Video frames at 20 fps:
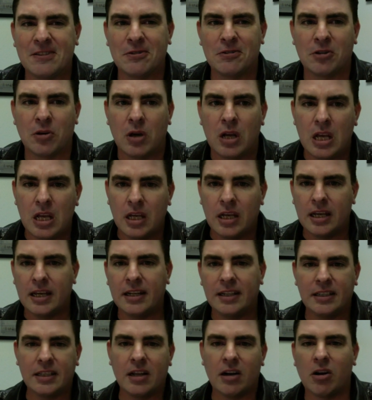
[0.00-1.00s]
So, and
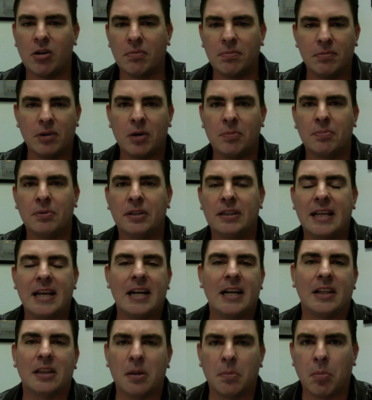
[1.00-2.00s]
again, I'll put
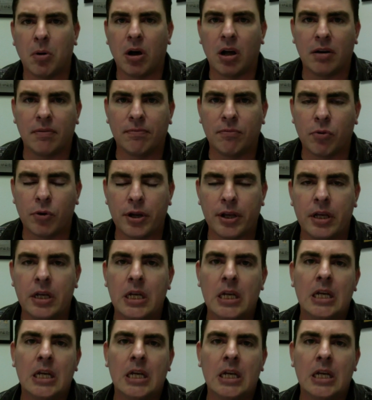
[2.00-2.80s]
that at the bottom for you.